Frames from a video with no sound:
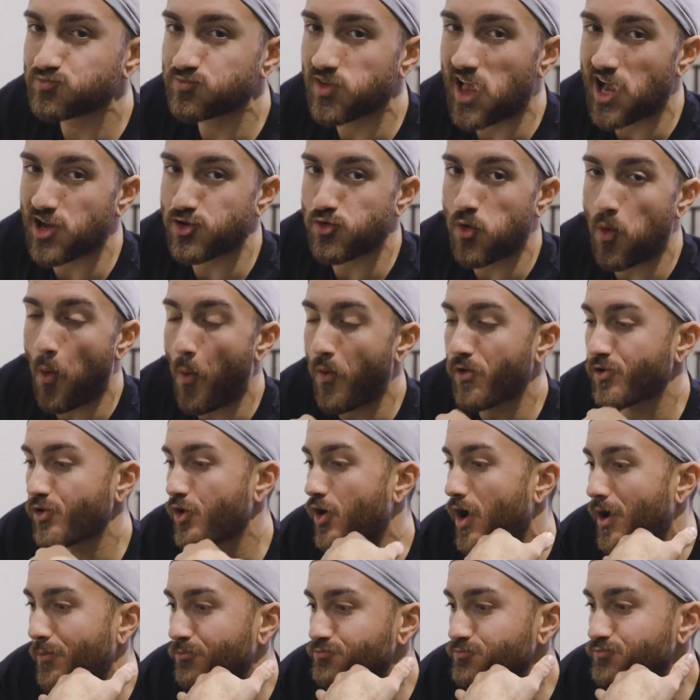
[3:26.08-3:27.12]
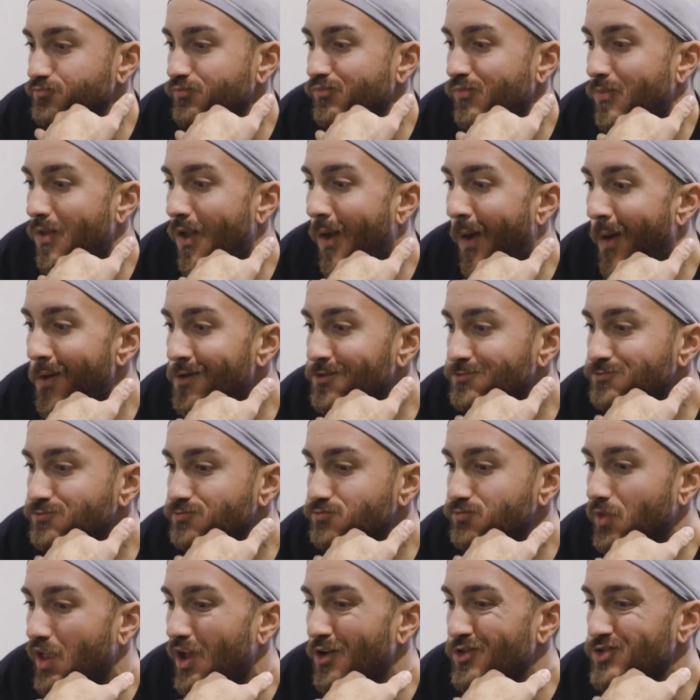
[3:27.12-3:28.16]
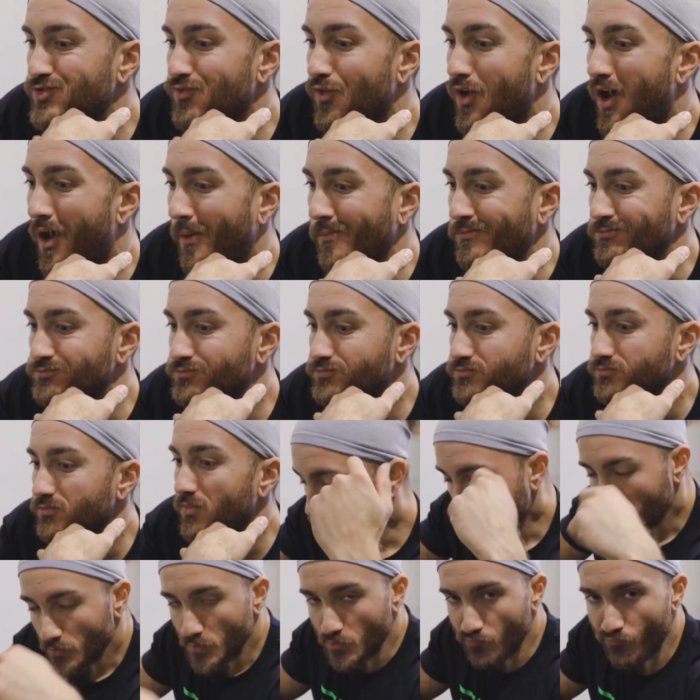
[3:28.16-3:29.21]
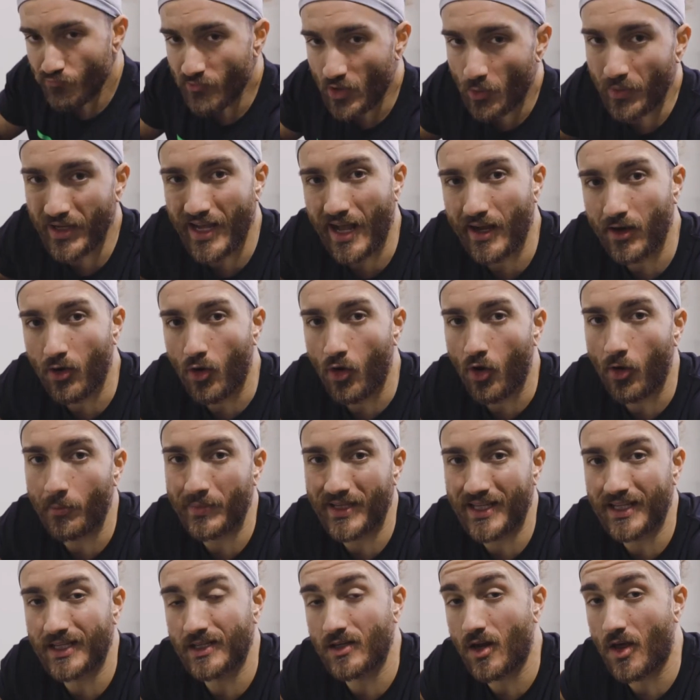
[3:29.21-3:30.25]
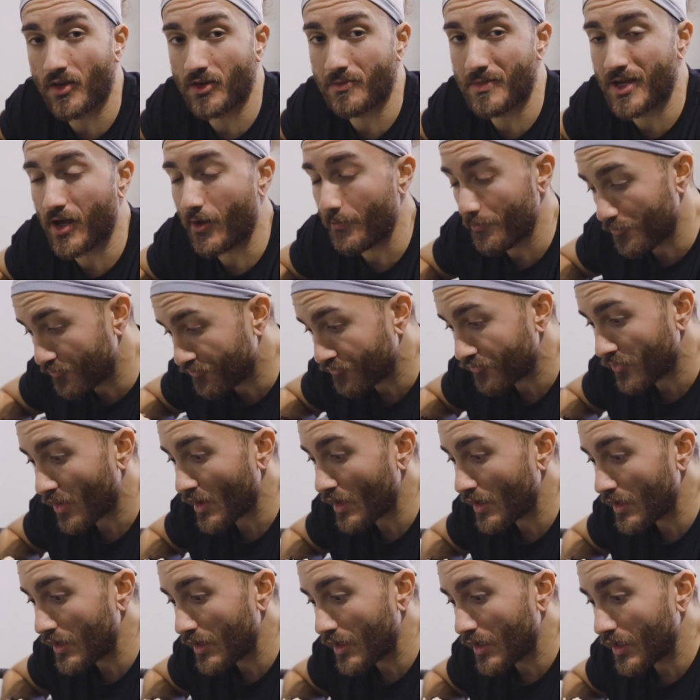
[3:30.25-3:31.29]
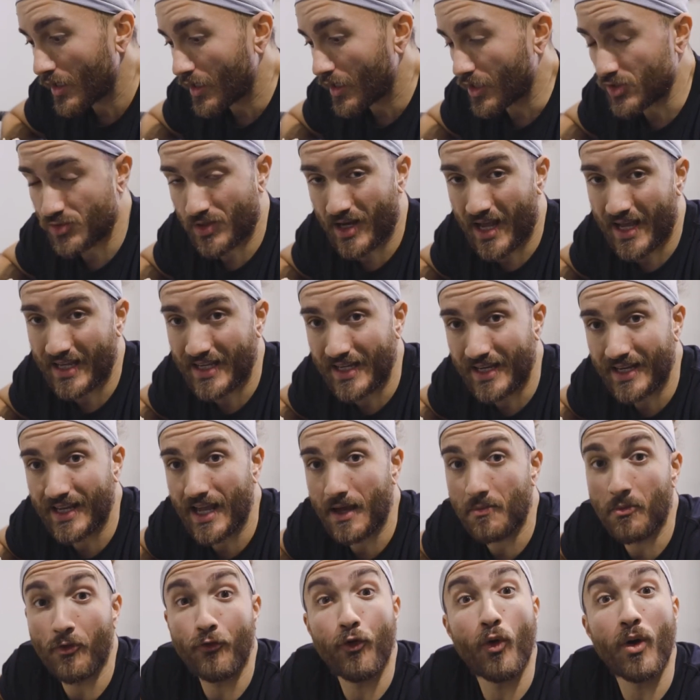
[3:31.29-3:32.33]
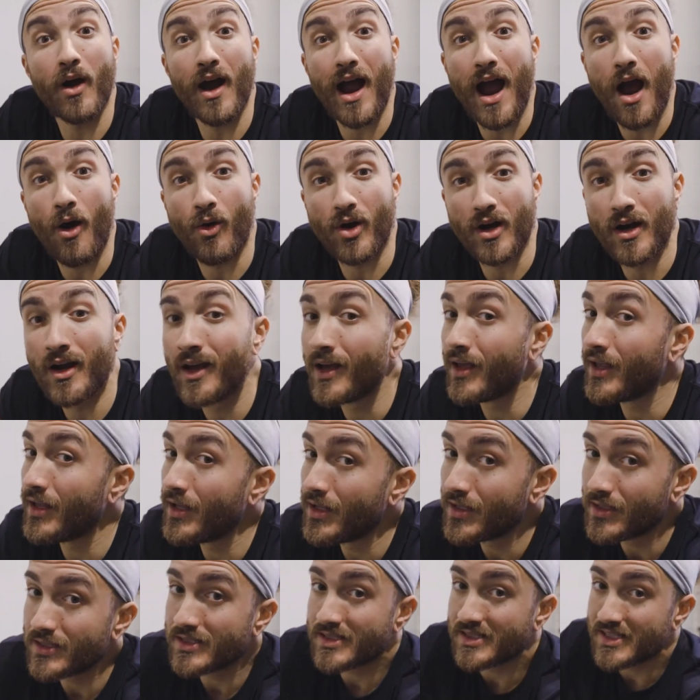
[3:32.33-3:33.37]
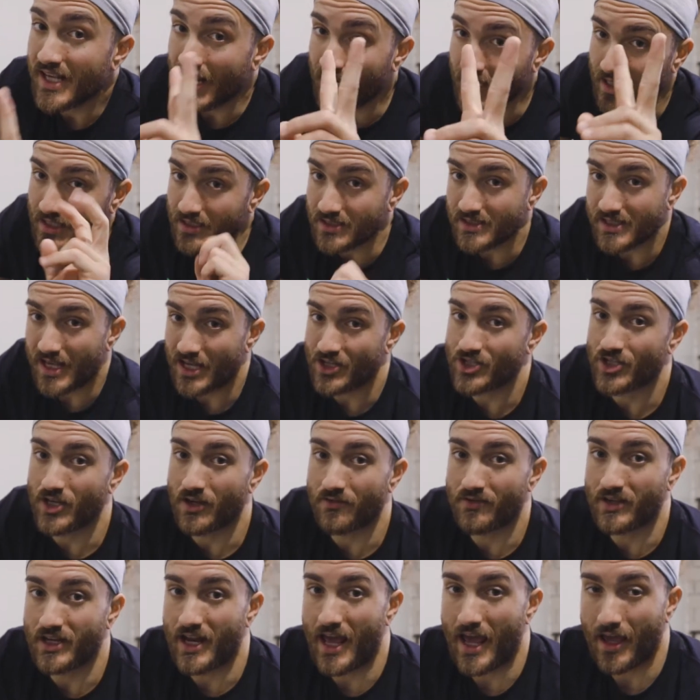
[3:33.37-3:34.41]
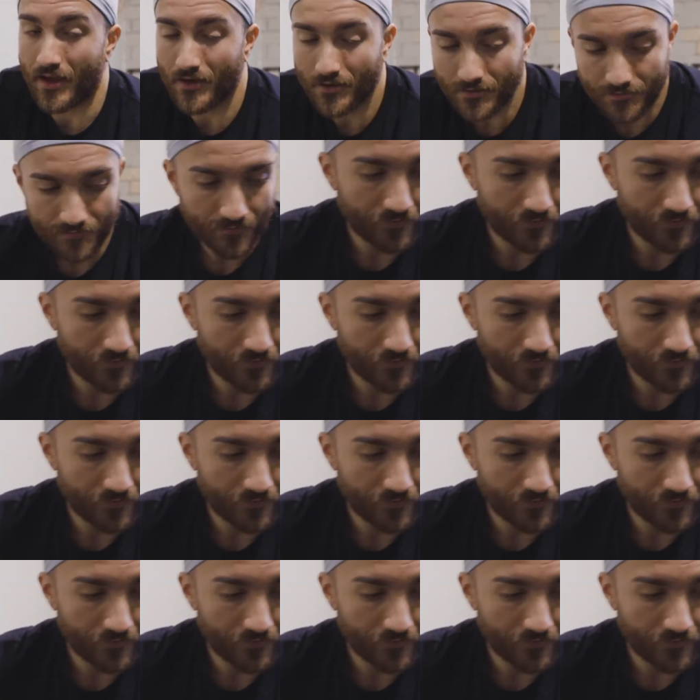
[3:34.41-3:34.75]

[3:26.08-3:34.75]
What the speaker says: That's what we're doing. It was fun. We gotta go home and get another meal, because we gotta eat again before our second session of the day.